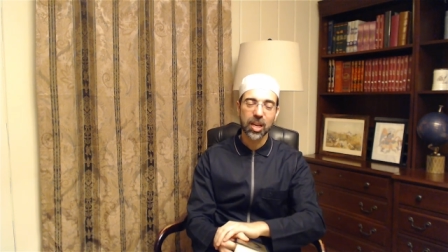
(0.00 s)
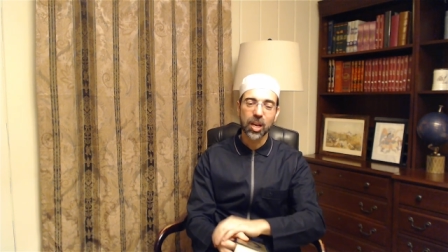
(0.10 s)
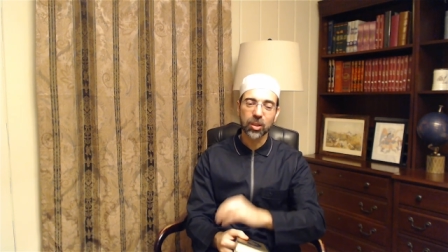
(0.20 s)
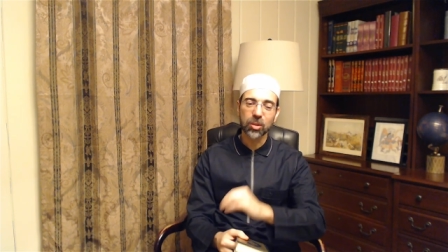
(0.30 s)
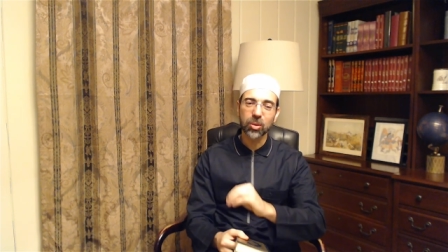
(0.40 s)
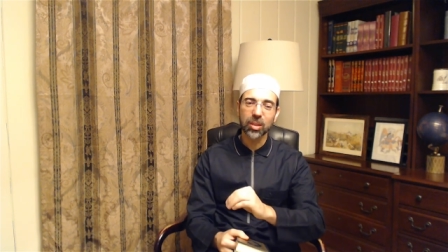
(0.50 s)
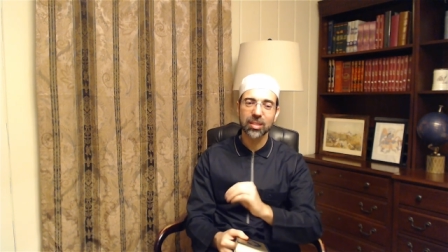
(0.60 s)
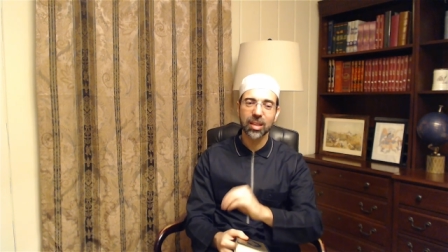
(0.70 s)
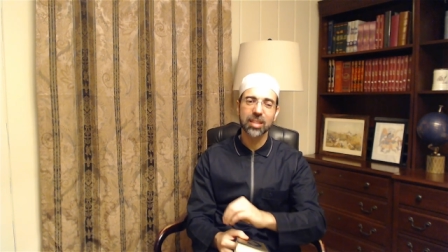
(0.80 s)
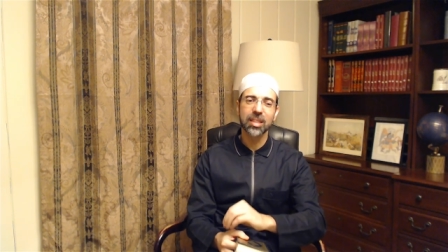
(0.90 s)

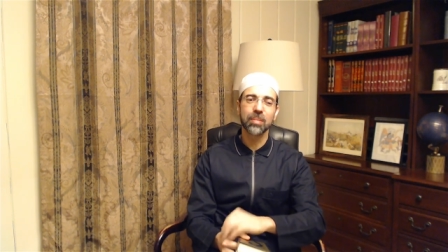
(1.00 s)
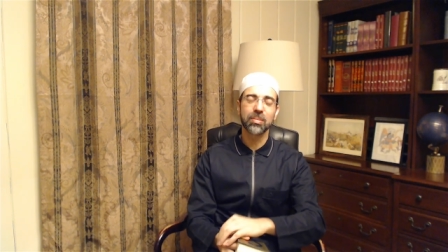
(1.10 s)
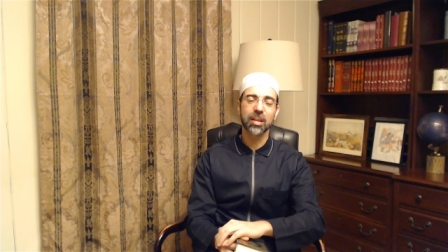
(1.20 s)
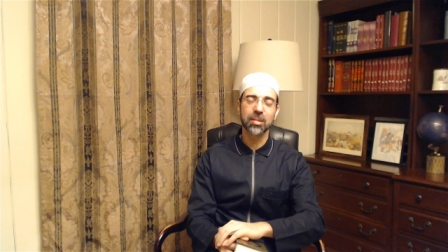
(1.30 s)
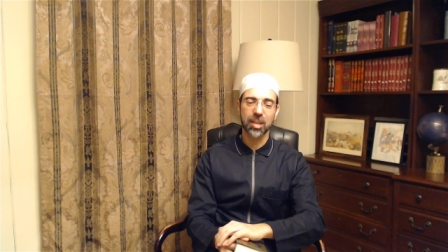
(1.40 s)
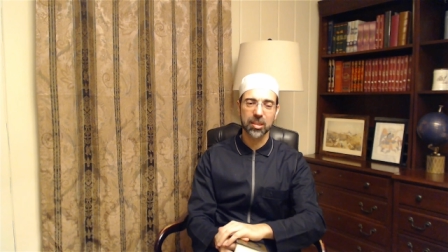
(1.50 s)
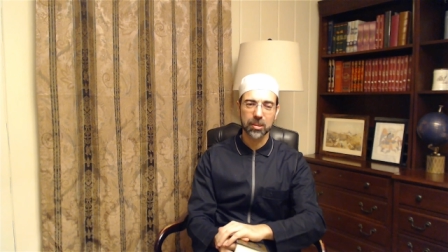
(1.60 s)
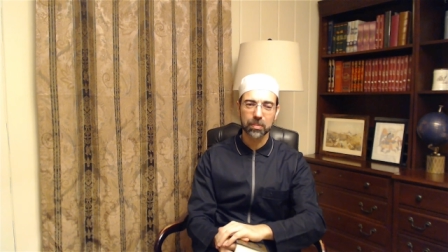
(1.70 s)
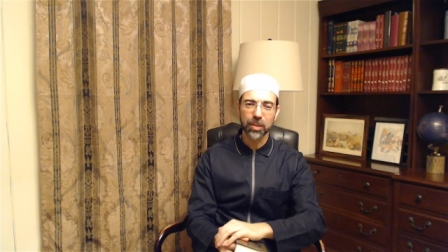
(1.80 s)
Rasulullah tells us